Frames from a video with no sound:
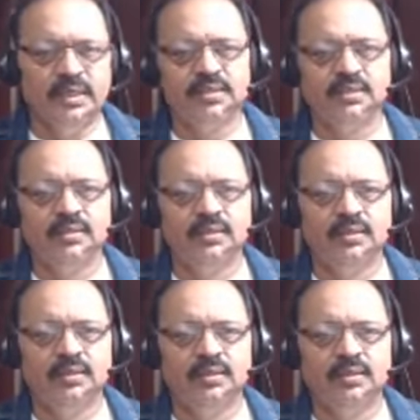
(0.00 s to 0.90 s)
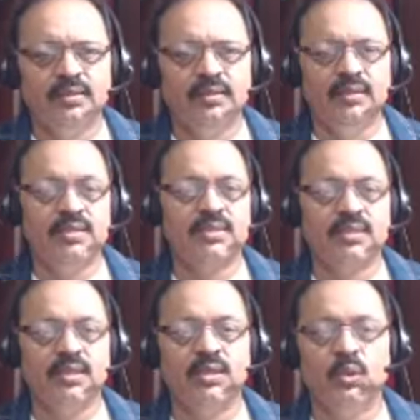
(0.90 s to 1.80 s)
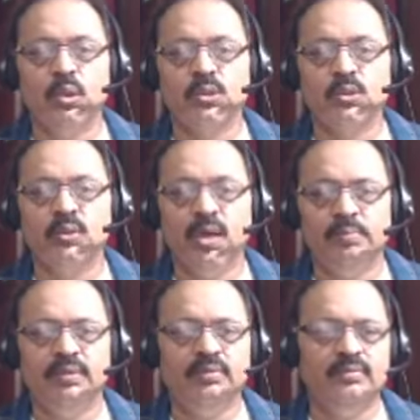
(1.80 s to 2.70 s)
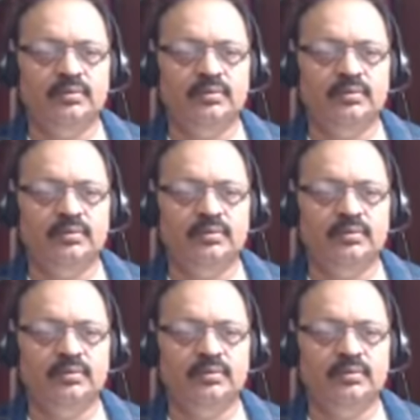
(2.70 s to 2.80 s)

Yes, this can also happen.